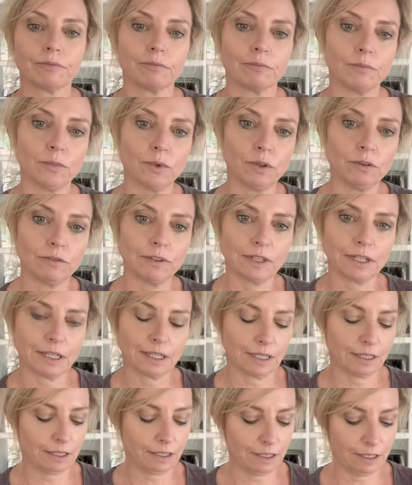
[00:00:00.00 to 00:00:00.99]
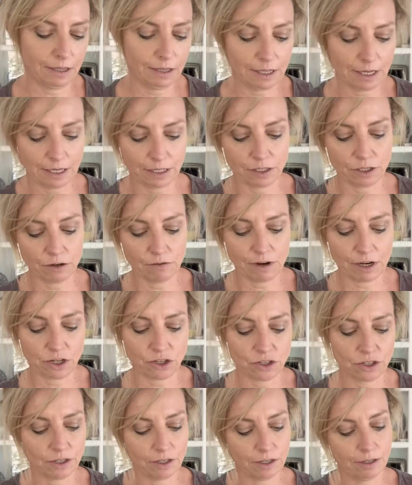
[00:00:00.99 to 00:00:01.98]
move it in that
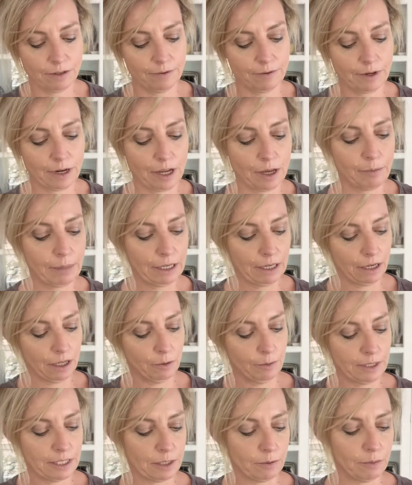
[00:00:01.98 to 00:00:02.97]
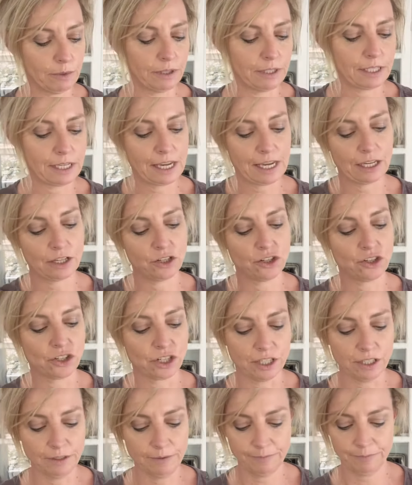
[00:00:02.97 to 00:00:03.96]
direction, a bit like we did with the
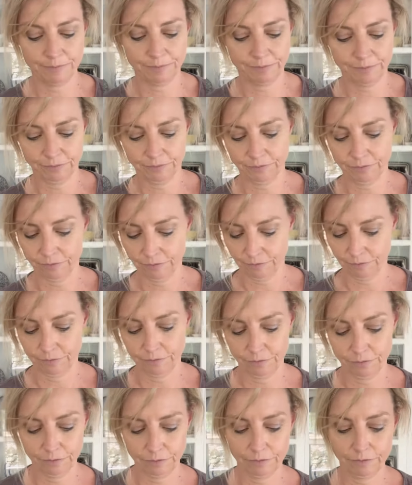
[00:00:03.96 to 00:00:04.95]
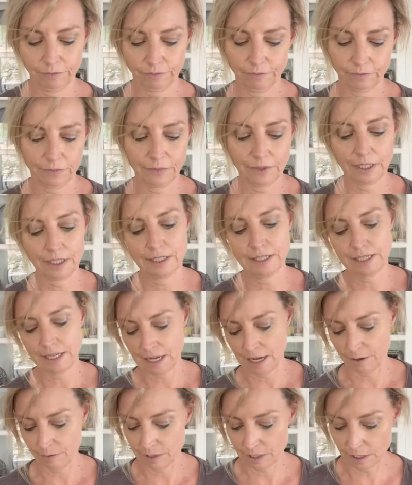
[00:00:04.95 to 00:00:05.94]
texture. You can see
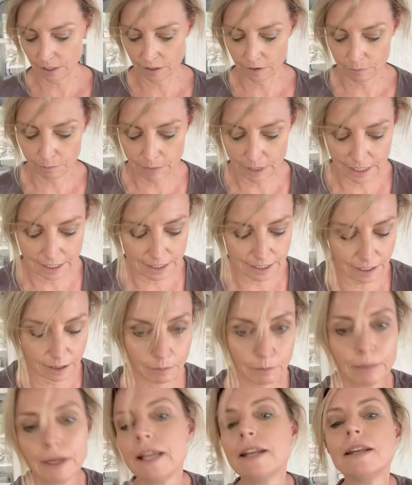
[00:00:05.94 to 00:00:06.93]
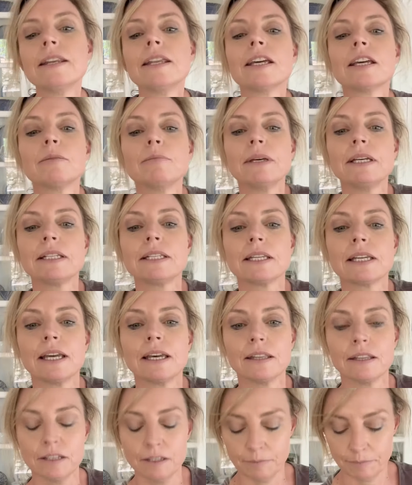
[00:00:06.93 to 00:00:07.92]
how it's kind of mixing and blending a bit
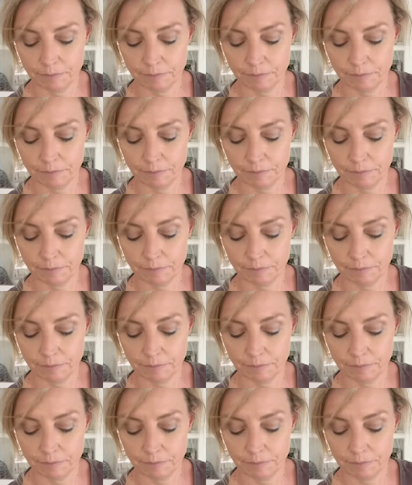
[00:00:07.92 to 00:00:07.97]
together.